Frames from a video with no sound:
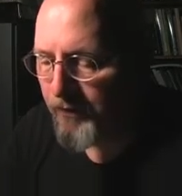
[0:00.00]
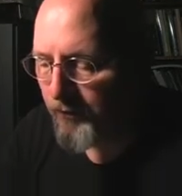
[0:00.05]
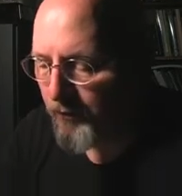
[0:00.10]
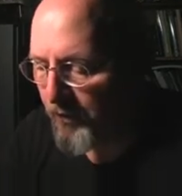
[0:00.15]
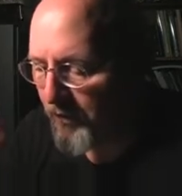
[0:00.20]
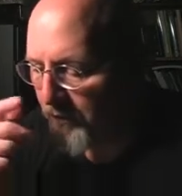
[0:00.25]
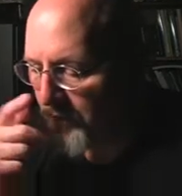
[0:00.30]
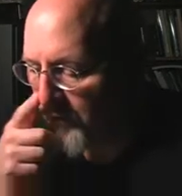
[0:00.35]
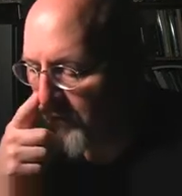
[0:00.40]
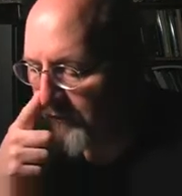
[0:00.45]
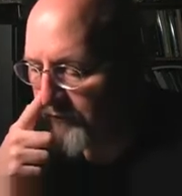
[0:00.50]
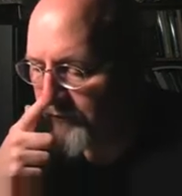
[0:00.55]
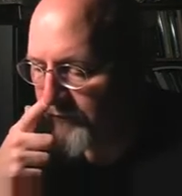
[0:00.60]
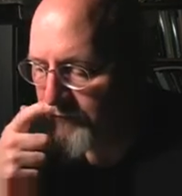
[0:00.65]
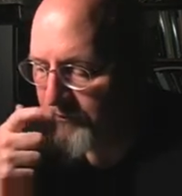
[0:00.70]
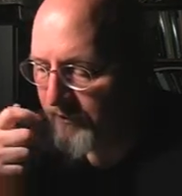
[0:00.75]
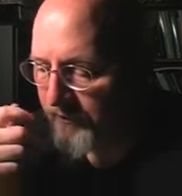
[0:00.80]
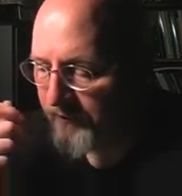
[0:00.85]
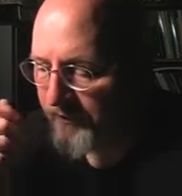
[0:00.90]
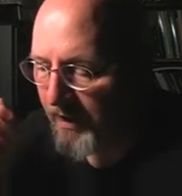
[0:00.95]
through all the questions
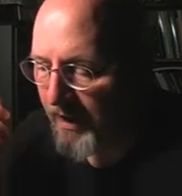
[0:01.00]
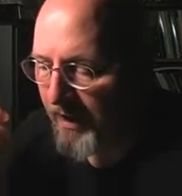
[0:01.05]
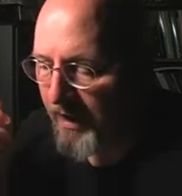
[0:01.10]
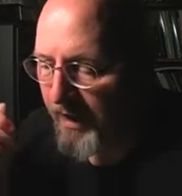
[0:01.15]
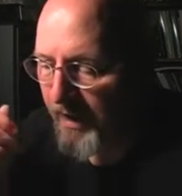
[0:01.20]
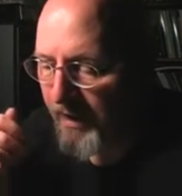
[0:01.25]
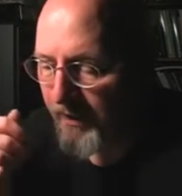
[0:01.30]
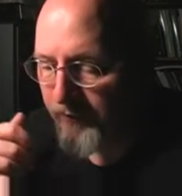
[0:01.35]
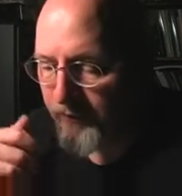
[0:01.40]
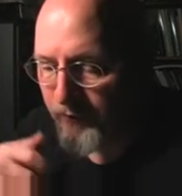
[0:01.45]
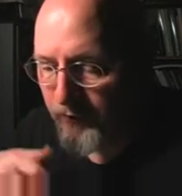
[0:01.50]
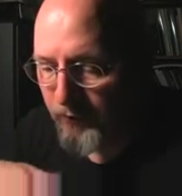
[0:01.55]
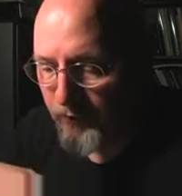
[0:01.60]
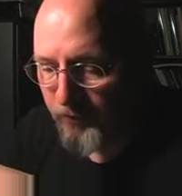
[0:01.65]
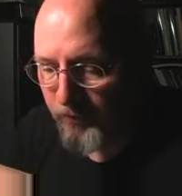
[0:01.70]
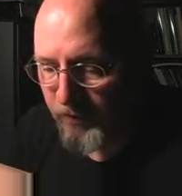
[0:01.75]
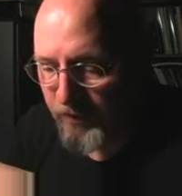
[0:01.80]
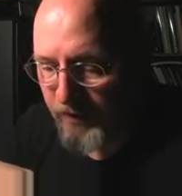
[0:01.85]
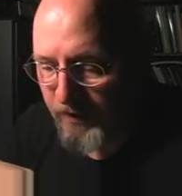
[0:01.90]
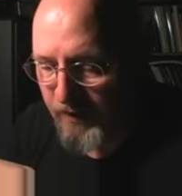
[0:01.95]
first. And do you
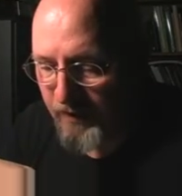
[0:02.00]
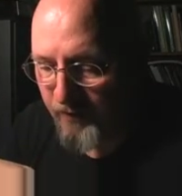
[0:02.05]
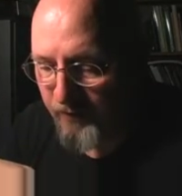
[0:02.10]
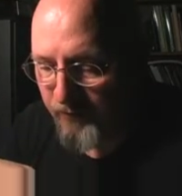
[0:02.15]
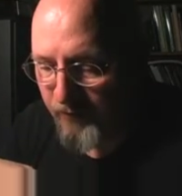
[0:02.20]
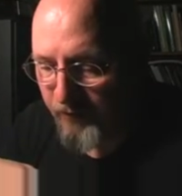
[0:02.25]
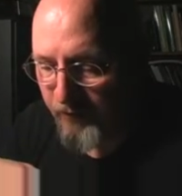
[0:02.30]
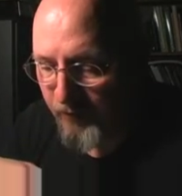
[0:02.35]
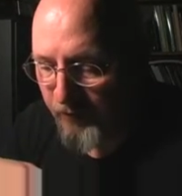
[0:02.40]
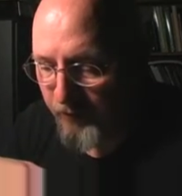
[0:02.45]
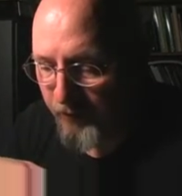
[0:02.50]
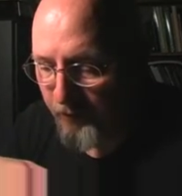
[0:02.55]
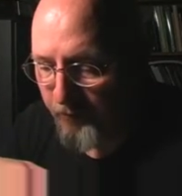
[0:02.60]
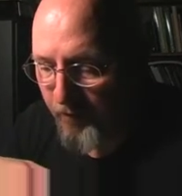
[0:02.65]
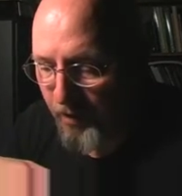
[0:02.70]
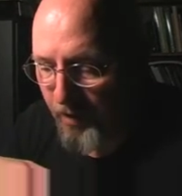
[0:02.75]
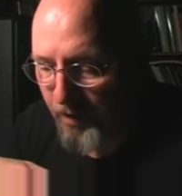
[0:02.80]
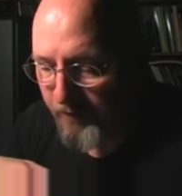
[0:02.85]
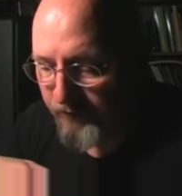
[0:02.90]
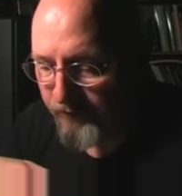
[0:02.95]
believe that the
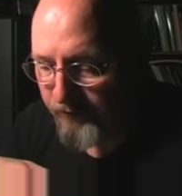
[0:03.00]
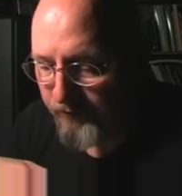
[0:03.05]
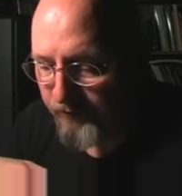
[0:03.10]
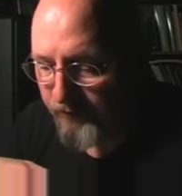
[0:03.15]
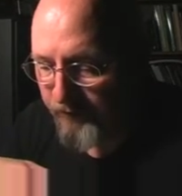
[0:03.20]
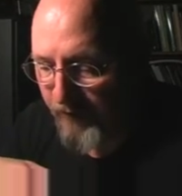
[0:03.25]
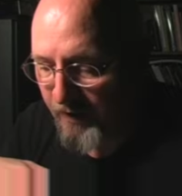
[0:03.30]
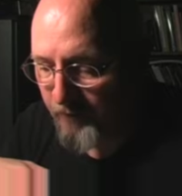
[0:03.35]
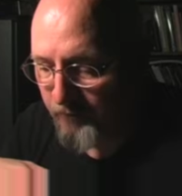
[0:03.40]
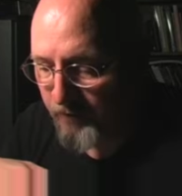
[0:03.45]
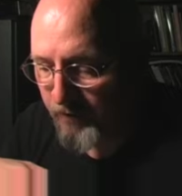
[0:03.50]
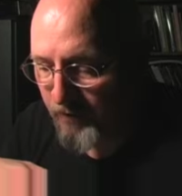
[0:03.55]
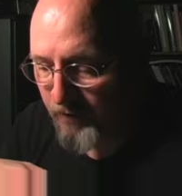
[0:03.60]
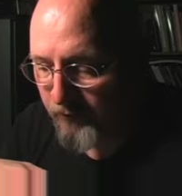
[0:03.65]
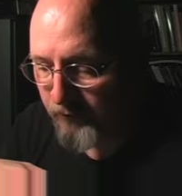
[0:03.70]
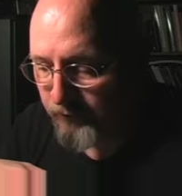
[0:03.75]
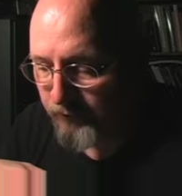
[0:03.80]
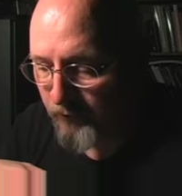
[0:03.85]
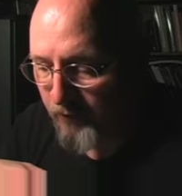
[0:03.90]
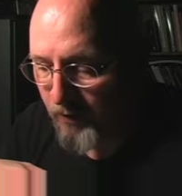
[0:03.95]
bonds of family are
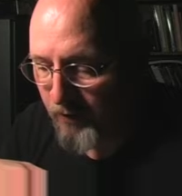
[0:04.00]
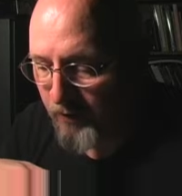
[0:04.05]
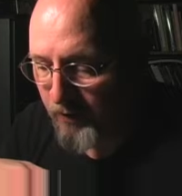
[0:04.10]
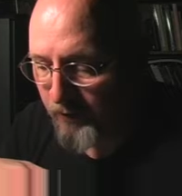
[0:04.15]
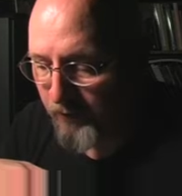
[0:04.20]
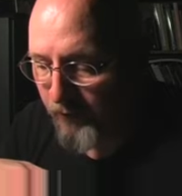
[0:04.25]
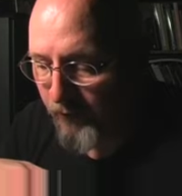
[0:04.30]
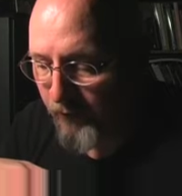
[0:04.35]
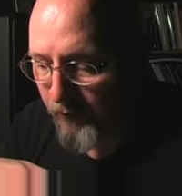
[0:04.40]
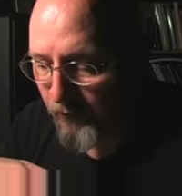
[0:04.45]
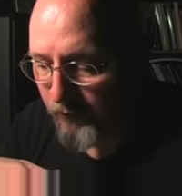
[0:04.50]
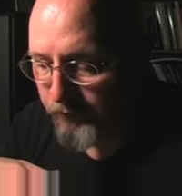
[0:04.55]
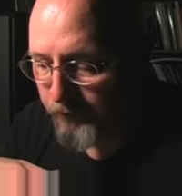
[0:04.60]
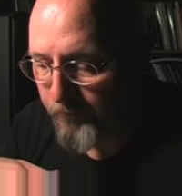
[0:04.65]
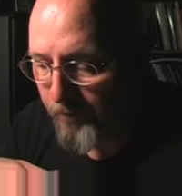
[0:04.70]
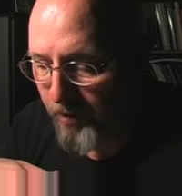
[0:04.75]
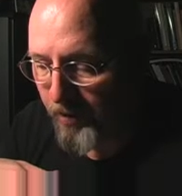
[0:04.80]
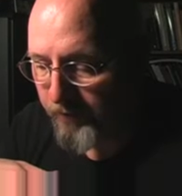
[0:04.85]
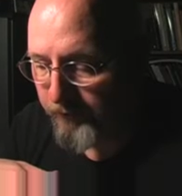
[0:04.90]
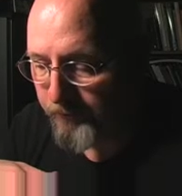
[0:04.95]
stronger than those
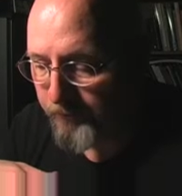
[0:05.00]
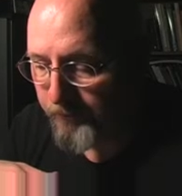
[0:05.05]
bonds